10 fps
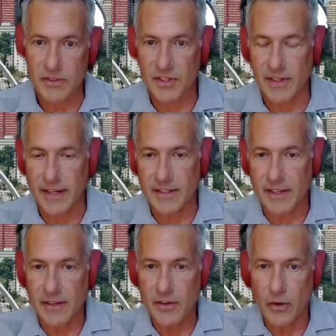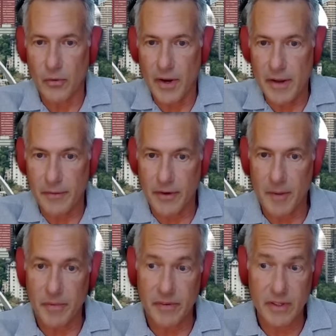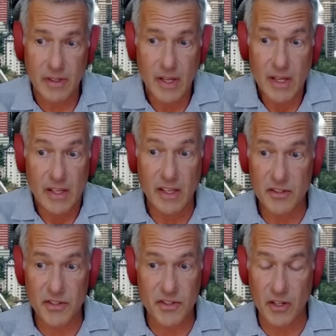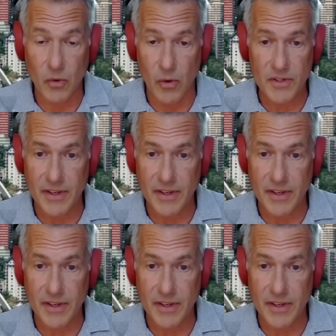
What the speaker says: selecting in your array for NPV, it just ignores